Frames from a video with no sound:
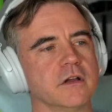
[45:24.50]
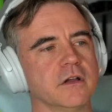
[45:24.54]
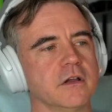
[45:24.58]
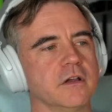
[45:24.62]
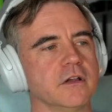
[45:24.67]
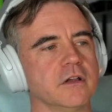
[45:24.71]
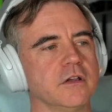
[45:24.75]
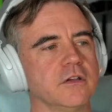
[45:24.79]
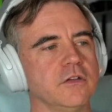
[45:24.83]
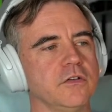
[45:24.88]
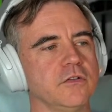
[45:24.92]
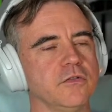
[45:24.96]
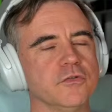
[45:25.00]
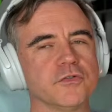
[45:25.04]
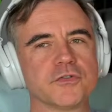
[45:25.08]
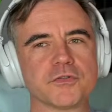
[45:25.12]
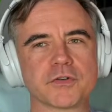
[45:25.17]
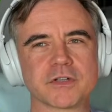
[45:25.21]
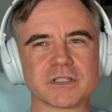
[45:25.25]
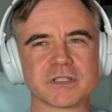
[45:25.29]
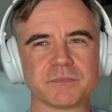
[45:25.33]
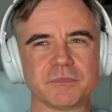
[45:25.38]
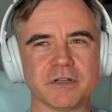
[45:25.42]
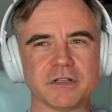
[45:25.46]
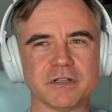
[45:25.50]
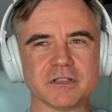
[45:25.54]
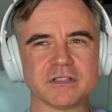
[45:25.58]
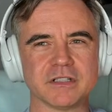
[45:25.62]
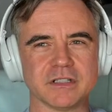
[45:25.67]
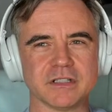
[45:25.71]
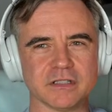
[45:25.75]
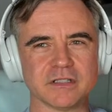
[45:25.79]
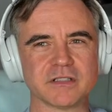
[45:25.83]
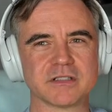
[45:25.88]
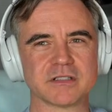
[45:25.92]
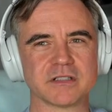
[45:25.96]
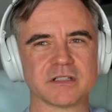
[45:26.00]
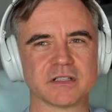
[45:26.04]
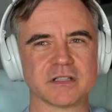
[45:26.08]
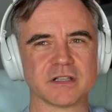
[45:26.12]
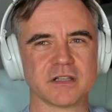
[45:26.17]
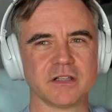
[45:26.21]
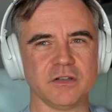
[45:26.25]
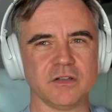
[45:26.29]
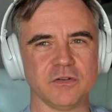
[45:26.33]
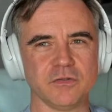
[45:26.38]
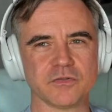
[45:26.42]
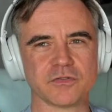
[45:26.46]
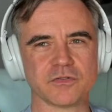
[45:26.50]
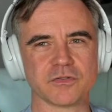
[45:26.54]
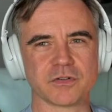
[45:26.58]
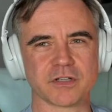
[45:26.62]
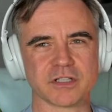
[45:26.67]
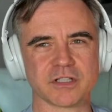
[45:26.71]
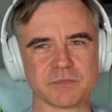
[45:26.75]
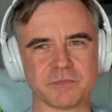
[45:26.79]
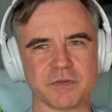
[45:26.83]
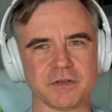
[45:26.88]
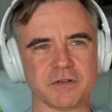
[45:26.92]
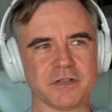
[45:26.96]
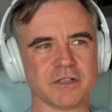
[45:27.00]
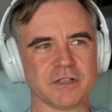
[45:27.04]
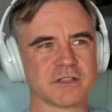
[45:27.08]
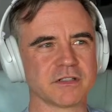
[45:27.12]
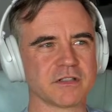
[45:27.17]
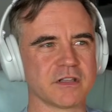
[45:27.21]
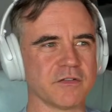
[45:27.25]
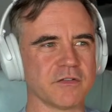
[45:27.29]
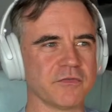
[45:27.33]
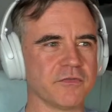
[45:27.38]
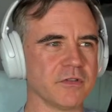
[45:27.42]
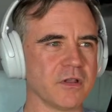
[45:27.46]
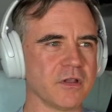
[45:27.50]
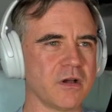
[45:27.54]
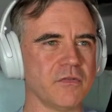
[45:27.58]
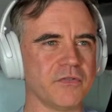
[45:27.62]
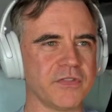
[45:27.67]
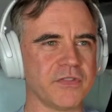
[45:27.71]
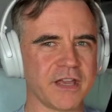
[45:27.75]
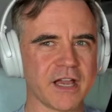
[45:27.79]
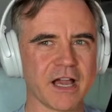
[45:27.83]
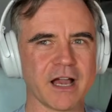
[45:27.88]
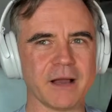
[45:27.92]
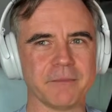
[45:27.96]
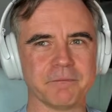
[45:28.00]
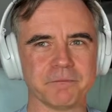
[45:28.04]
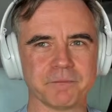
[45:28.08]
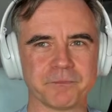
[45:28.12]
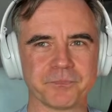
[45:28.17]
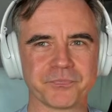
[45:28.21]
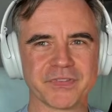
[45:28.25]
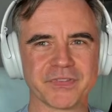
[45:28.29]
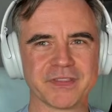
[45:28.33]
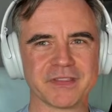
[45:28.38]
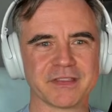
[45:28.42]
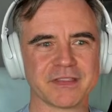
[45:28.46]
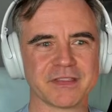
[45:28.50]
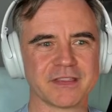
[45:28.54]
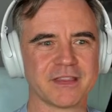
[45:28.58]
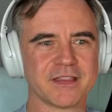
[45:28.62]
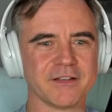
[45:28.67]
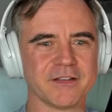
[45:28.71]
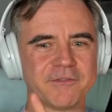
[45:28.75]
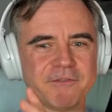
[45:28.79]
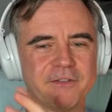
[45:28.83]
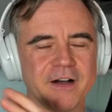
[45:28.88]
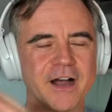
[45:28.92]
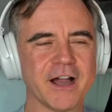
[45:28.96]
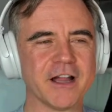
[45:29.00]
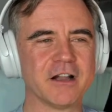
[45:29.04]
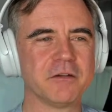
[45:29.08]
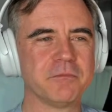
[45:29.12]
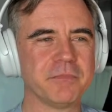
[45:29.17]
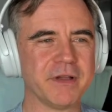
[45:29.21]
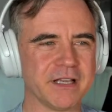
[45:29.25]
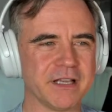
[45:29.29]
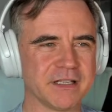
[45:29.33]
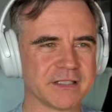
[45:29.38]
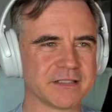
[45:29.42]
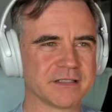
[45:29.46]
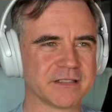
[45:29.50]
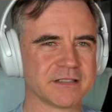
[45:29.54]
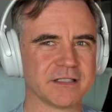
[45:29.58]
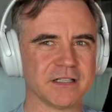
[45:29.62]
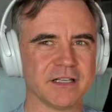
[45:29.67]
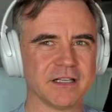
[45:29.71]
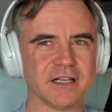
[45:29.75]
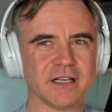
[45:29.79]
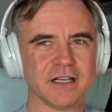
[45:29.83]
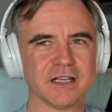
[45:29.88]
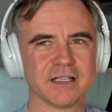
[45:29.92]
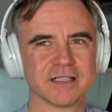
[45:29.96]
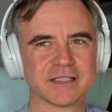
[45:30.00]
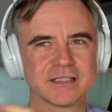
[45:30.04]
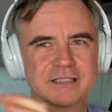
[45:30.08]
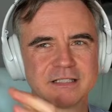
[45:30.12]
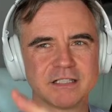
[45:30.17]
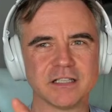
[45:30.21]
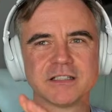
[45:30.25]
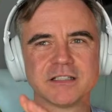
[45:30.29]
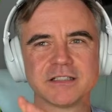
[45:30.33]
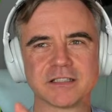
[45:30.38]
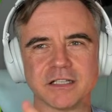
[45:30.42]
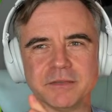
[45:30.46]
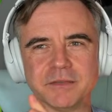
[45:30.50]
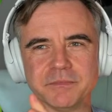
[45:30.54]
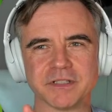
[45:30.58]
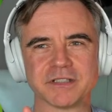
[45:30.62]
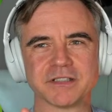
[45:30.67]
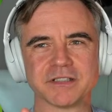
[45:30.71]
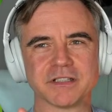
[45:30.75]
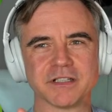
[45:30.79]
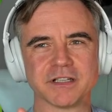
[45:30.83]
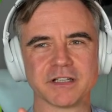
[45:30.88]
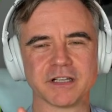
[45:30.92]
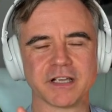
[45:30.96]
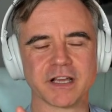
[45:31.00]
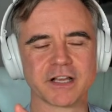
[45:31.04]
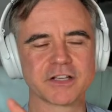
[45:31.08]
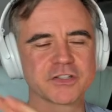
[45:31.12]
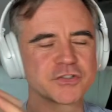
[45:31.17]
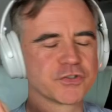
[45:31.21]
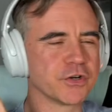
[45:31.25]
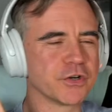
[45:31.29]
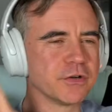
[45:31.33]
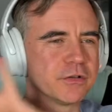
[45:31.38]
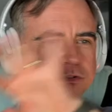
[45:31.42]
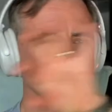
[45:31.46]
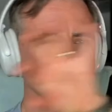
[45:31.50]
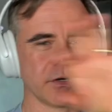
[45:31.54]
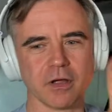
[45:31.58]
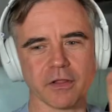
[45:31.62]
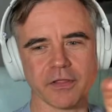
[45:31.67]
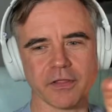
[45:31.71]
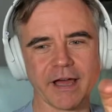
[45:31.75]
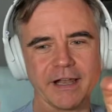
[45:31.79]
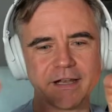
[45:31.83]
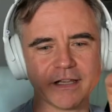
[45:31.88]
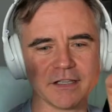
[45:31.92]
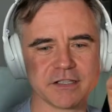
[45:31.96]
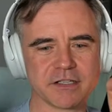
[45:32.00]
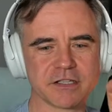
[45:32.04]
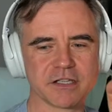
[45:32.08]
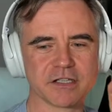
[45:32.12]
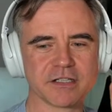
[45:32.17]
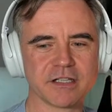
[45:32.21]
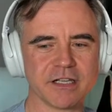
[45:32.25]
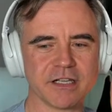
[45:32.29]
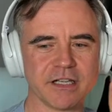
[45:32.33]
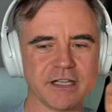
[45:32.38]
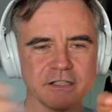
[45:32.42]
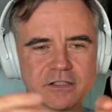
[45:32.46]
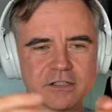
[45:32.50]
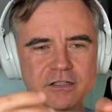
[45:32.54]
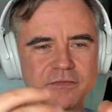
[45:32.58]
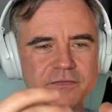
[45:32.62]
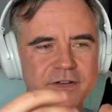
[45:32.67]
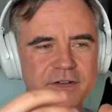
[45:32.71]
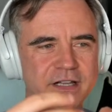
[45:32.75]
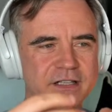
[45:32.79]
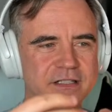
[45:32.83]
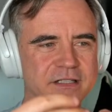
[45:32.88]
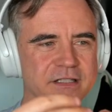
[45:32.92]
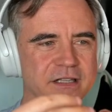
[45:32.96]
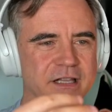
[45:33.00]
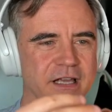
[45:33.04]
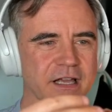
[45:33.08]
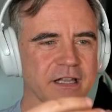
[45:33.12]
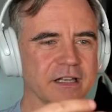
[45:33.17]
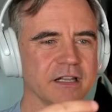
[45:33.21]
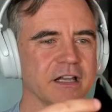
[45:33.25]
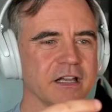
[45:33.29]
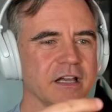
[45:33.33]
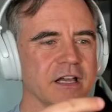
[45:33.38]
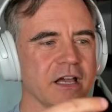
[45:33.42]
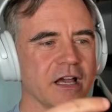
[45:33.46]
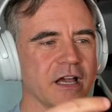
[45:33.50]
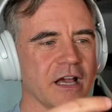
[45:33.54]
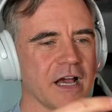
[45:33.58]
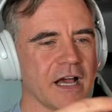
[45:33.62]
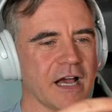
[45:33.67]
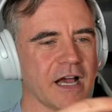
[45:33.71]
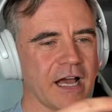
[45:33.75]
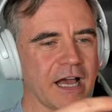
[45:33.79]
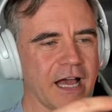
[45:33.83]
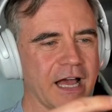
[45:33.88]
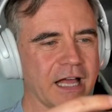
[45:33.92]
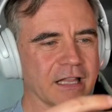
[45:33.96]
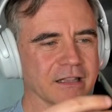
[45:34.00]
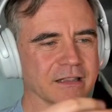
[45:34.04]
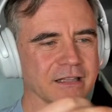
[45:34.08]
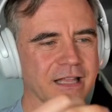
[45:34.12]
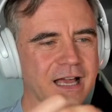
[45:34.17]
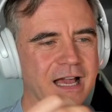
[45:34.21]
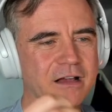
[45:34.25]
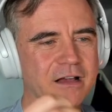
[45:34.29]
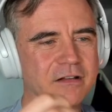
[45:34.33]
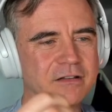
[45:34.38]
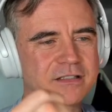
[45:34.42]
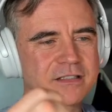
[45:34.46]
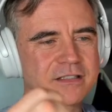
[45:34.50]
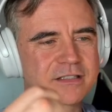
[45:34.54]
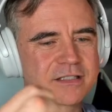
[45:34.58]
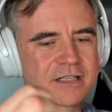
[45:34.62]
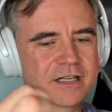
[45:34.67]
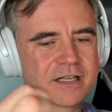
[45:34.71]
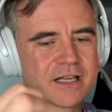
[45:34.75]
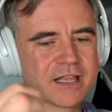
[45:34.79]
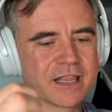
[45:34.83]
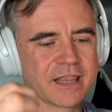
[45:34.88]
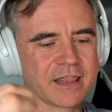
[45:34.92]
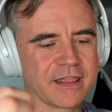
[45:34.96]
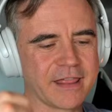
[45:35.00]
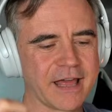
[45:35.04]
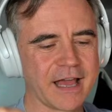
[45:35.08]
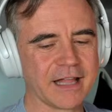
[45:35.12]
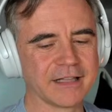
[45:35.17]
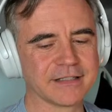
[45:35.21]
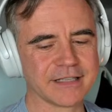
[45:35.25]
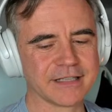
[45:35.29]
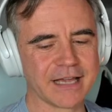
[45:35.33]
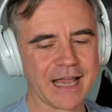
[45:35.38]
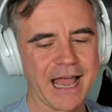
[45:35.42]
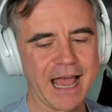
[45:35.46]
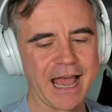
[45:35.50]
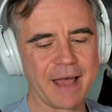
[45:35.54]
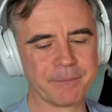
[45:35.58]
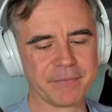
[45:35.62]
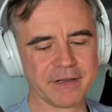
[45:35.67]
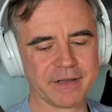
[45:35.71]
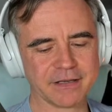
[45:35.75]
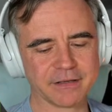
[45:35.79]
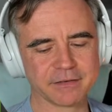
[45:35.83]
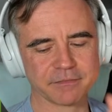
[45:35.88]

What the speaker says: User experience is the user experience, the flow of the app. The Firebase system isn't external to all that. It's just an interface that allows that to happen